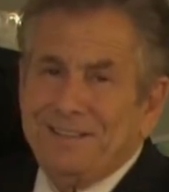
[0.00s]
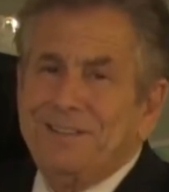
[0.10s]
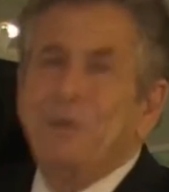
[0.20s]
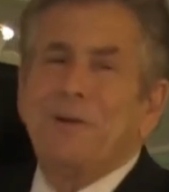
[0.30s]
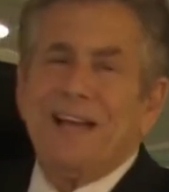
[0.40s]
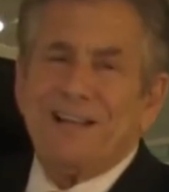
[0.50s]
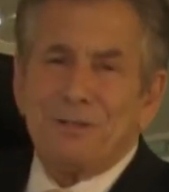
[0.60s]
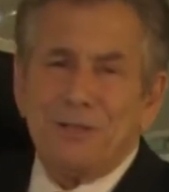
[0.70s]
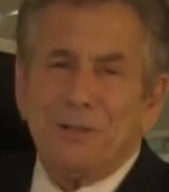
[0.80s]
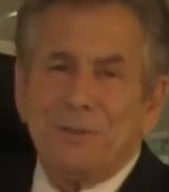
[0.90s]
You can
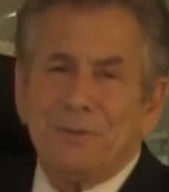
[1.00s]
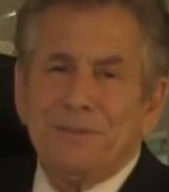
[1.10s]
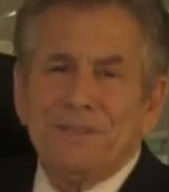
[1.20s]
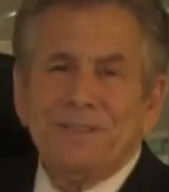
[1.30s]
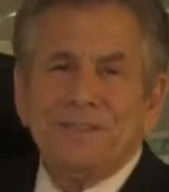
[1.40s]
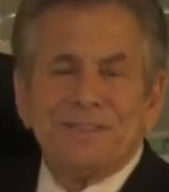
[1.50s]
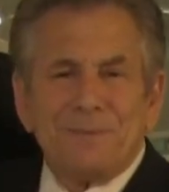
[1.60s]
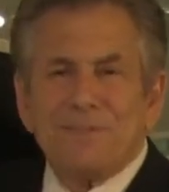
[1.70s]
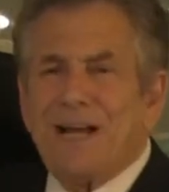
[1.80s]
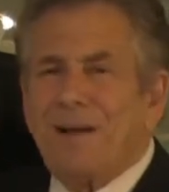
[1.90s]
too.
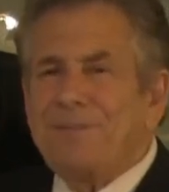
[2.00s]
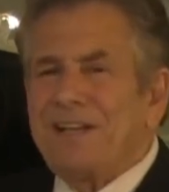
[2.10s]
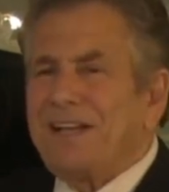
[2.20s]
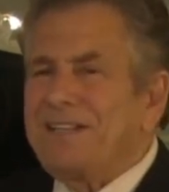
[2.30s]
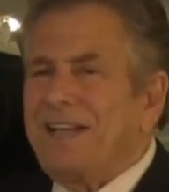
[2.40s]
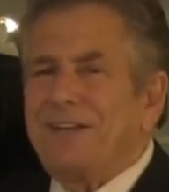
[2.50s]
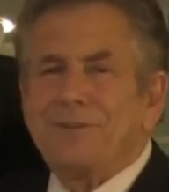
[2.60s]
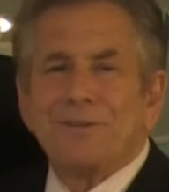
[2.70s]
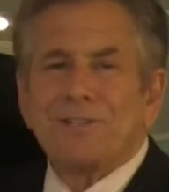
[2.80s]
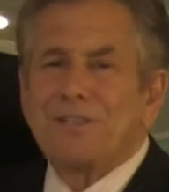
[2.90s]
Sometimes it can take
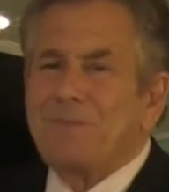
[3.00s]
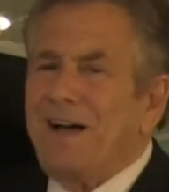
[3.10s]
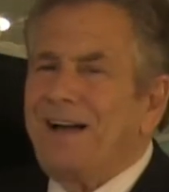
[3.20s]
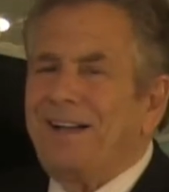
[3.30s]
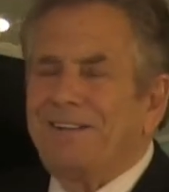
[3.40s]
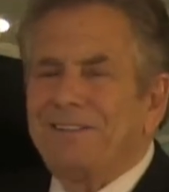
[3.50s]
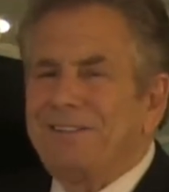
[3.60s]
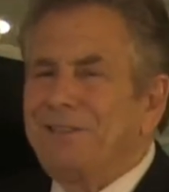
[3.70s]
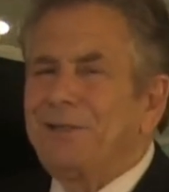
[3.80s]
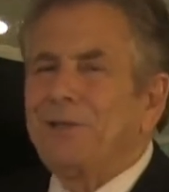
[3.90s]
just a smile
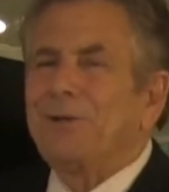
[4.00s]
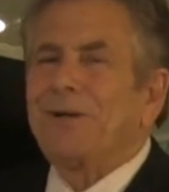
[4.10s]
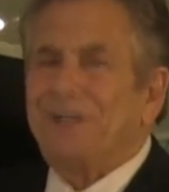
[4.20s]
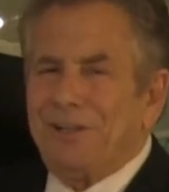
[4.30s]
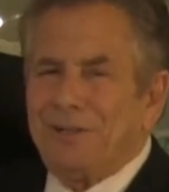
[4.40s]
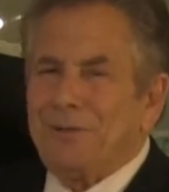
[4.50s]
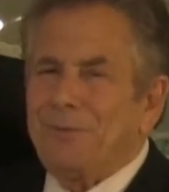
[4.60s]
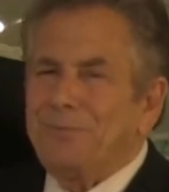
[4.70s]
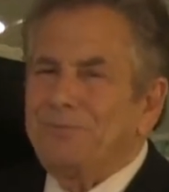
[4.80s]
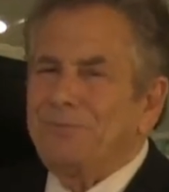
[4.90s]
or a hello.
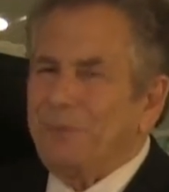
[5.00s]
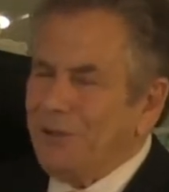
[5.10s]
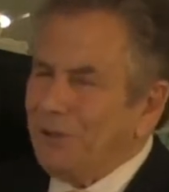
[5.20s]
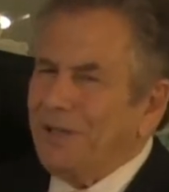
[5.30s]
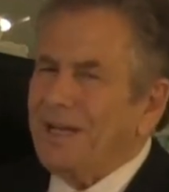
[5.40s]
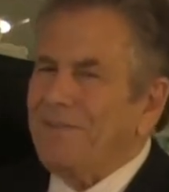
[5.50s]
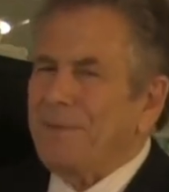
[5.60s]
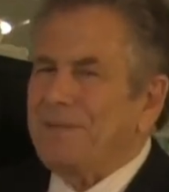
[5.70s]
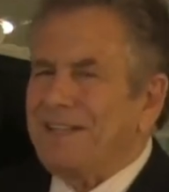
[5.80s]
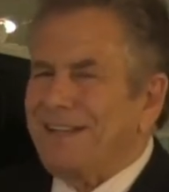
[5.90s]
We all have
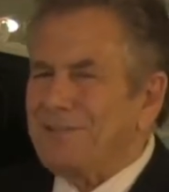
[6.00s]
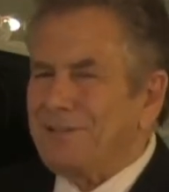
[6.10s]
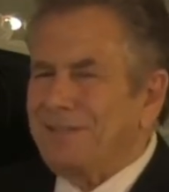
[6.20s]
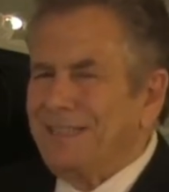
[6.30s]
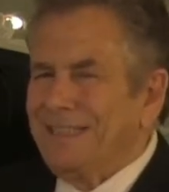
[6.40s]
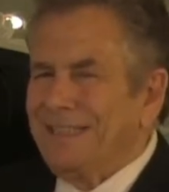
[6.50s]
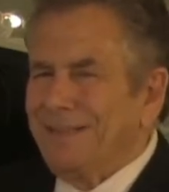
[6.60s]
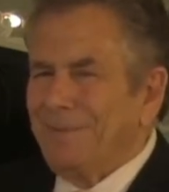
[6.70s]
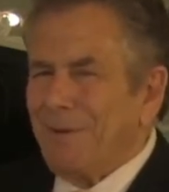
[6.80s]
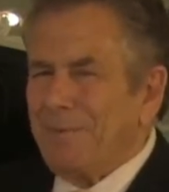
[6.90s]
that potential.
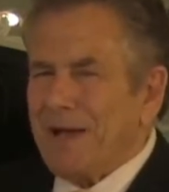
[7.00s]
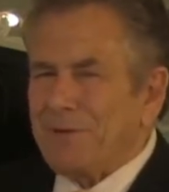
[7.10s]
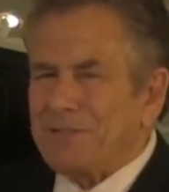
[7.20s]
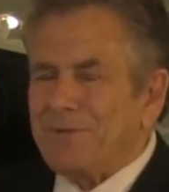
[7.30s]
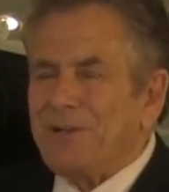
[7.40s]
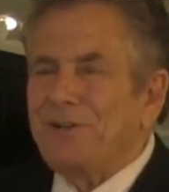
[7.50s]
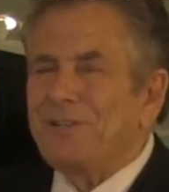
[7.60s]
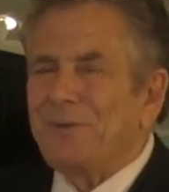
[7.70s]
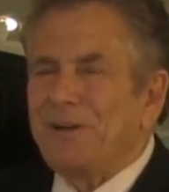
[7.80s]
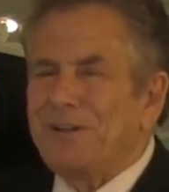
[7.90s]
We'll be back with some
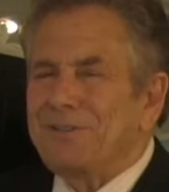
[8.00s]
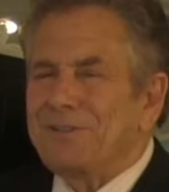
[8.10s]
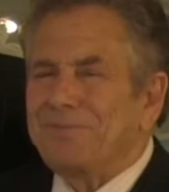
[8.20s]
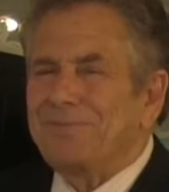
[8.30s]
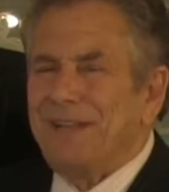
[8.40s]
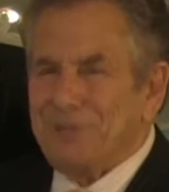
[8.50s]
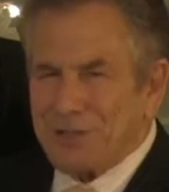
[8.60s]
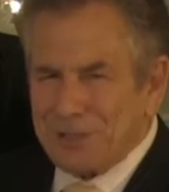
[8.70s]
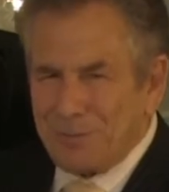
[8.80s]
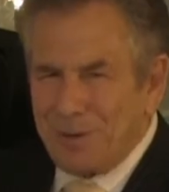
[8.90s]
closing words in
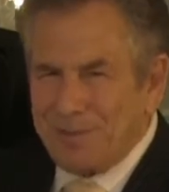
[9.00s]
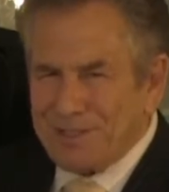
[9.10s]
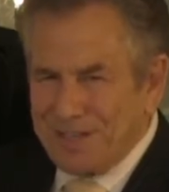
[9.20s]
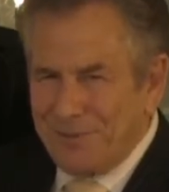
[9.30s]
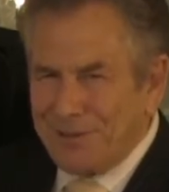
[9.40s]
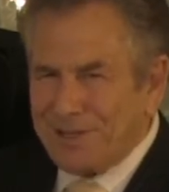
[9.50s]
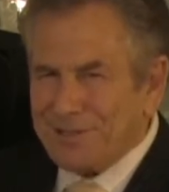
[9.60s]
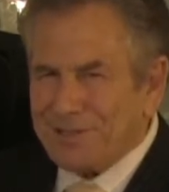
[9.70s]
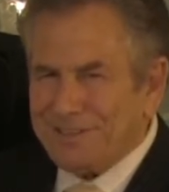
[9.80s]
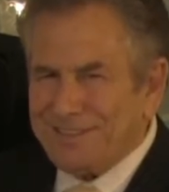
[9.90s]
just a moment. Stay with us.